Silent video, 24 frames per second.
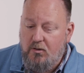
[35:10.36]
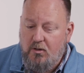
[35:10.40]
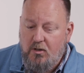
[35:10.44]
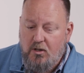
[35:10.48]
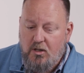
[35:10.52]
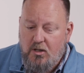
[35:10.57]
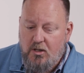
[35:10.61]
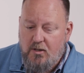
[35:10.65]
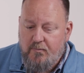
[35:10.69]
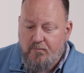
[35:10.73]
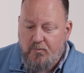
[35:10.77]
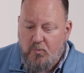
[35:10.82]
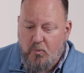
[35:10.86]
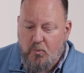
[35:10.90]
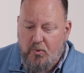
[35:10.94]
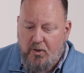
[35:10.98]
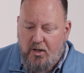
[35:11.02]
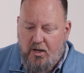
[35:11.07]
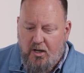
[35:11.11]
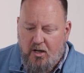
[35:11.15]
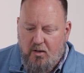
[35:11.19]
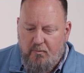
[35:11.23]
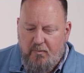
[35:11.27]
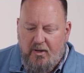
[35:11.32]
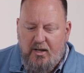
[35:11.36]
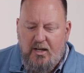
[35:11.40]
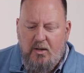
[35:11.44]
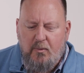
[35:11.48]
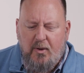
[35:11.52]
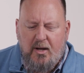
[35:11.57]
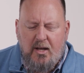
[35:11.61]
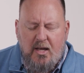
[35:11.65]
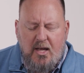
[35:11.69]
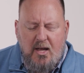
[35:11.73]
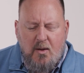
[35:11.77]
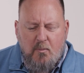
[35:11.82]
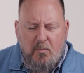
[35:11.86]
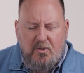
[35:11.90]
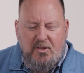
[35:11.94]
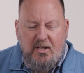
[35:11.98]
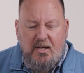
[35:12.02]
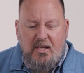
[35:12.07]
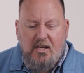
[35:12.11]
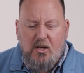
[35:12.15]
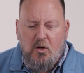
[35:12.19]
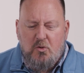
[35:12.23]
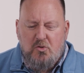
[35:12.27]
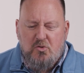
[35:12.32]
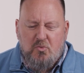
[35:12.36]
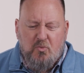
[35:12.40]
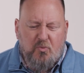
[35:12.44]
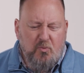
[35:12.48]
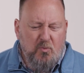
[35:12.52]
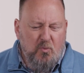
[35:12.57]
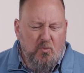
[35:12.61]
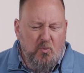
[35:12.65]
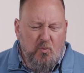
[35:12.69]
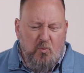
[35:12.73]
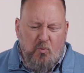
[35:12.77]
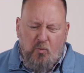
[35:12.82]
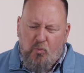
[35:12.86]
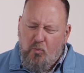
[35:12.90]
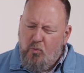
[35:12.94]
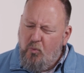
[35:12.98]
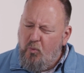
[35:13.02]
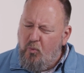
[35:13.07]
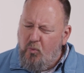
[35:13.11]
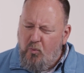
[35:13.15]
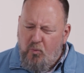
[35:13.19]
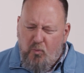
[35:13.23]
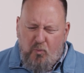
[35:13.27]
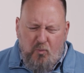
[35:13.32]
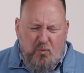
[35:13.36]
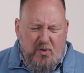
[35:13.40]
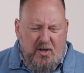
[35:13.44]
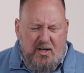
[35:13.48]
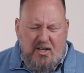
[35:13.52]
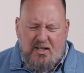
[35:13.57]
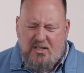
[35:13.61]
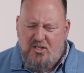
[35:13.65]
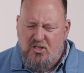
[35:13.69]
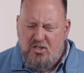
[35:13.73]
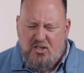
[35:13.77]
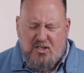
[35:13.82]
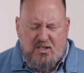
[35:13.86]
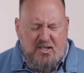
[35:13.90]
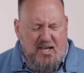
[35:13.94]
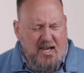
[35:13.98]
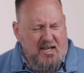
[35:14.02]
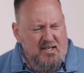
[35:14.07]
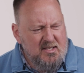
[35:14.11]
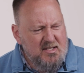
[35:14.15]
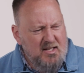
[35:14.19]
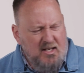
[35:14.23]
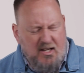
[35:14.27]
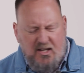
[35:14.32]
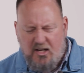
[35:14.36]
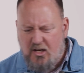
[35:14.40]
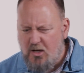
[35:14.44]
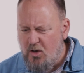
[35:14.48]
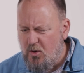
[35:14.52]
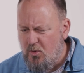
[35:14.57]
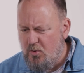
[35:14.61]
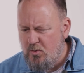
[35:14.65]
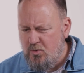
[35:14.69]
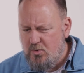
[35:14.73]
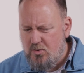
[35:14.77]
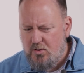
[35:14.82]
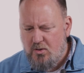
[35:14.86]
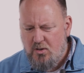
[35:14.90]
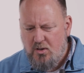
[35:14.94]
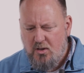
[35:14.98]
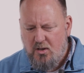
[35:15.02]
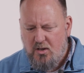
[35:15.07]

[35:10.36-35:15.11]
Yeah. But anyway, but then he just takes it and goes